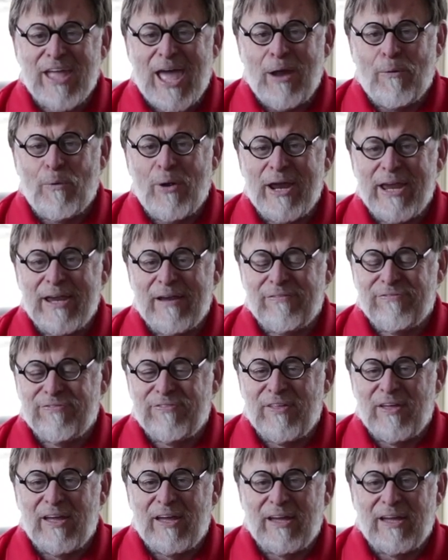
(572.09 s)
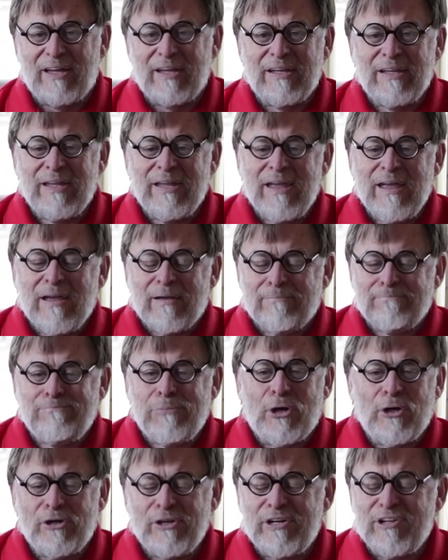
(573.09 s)
That way if the
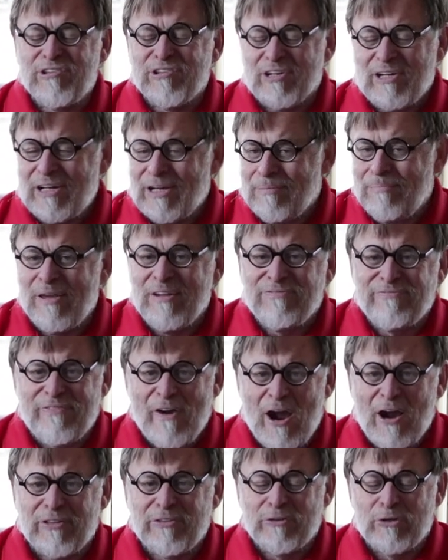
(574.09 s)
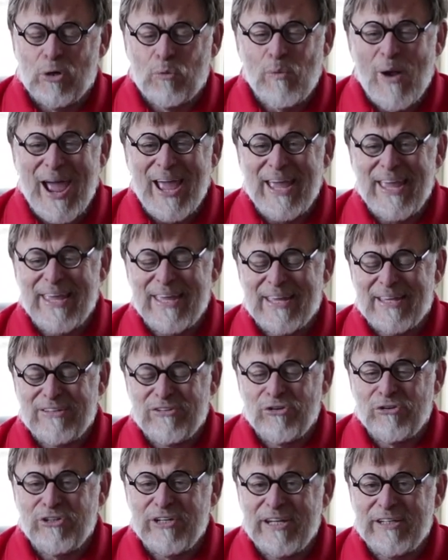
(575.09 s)
bird is a little bit farther away
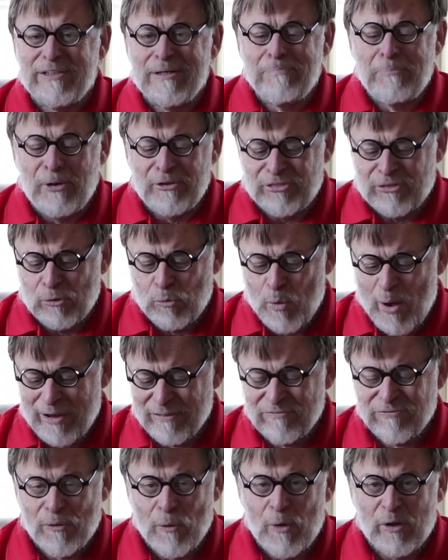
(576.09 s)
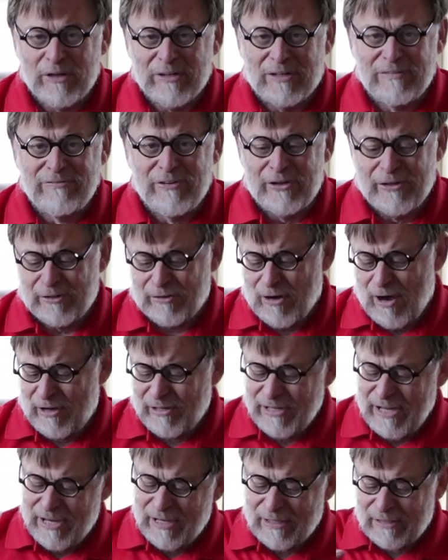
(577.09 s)
and you need to put the 1.4 converter
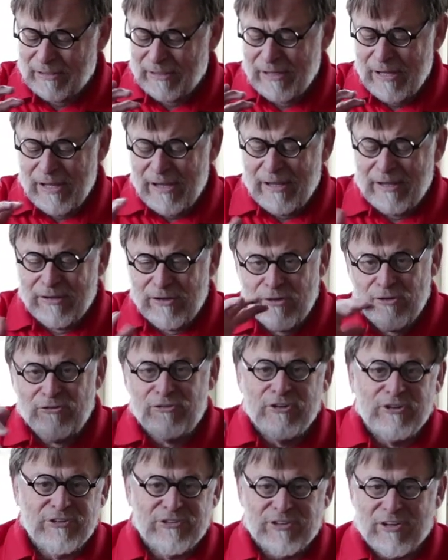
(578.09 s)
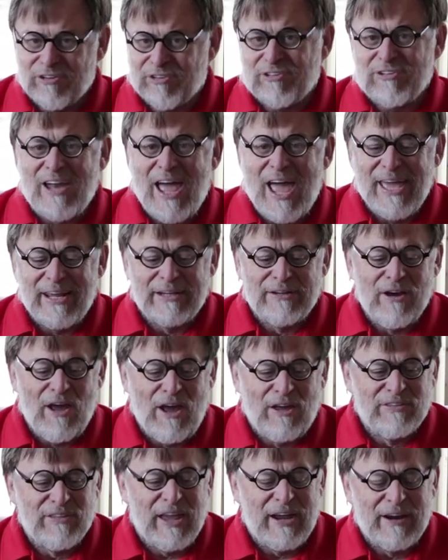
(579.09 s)
on here, you just slide it
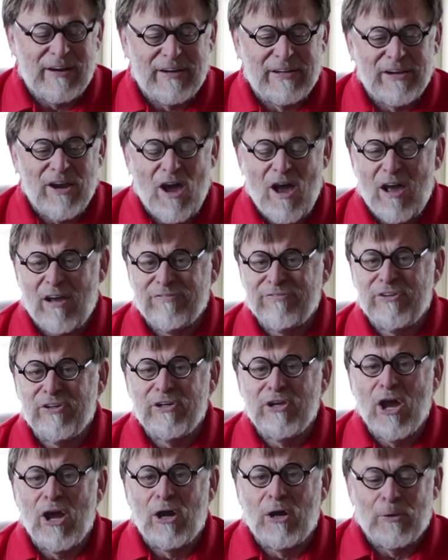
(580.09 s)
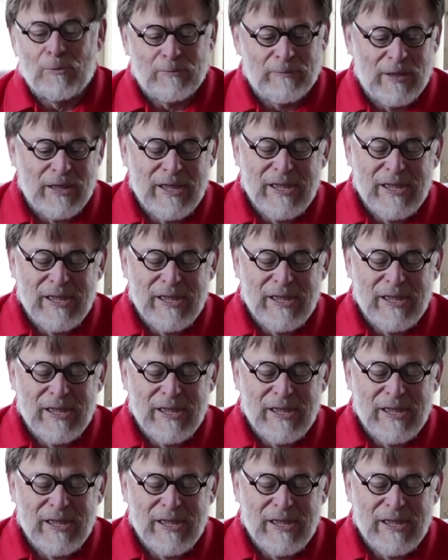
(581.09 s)
on there and off you go.